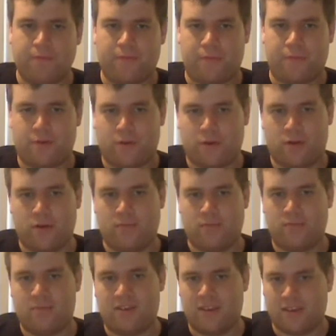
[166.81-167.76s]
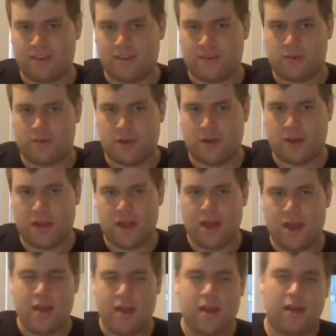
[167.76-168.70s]
for season 3.
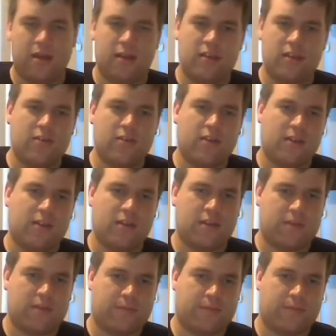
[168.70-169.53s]
You got a